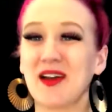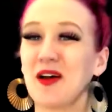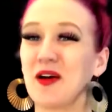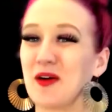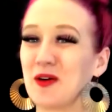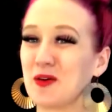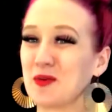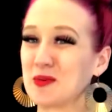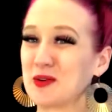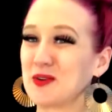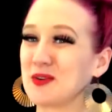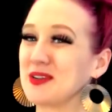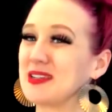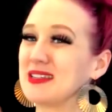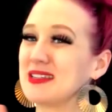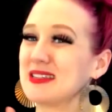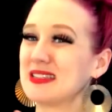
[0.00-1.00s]
Homo
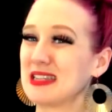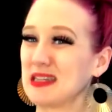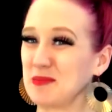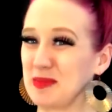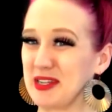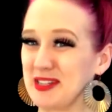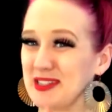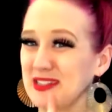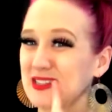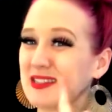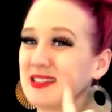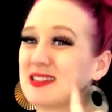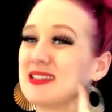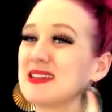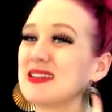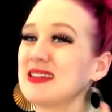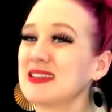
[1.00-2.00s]
sapiens
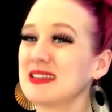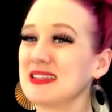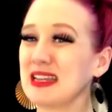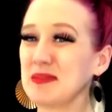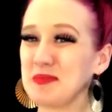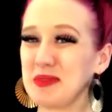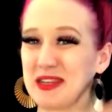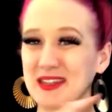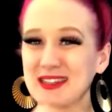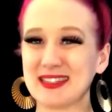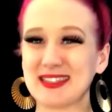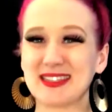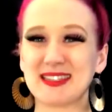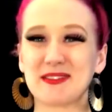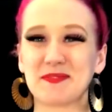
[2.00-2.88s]
sapiens.